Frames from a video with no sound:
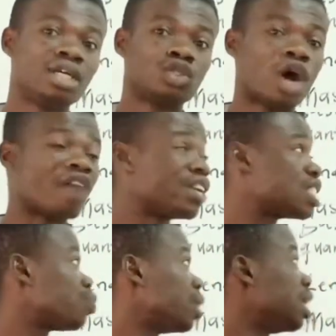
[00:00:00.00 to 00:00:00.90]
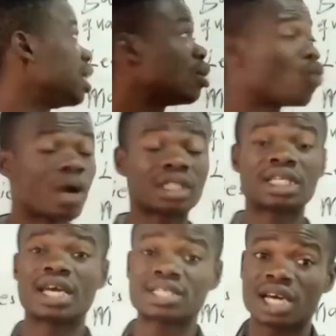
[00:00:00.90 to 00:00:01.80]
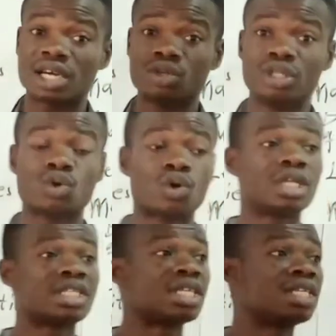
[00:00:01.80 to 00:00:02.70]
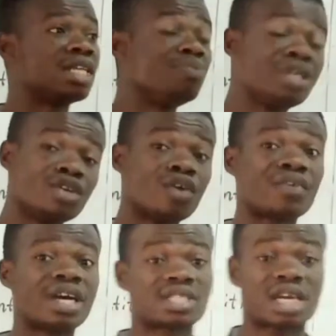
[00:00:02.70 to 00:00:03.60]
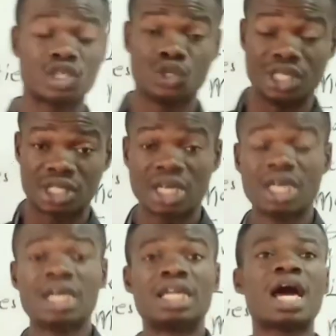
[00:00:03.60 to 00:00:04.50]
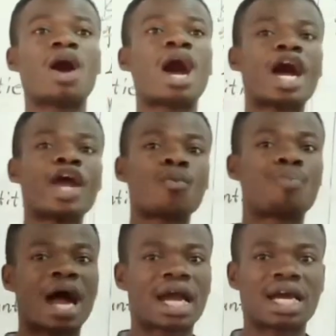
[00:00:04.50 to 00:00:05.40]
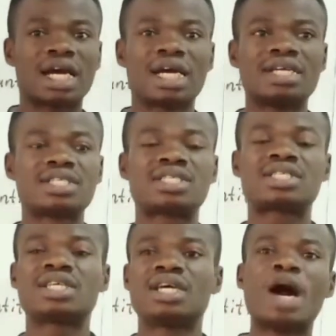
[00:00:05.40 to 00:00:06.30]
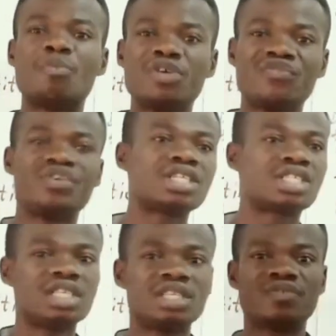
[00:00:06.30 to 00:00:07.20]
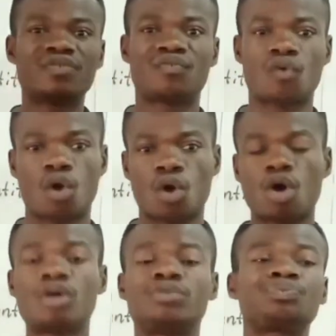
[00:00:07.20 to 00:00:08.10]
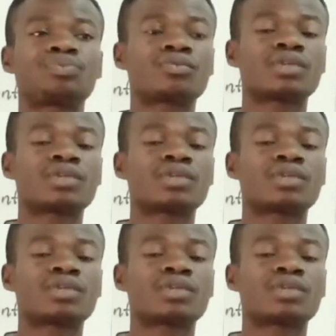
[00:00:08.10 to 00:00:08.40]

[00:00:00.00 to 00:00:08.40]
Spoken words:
So I've explained what SI unit, or let's say the meaning of SI unit. Now, IUPAC is an abbreviation for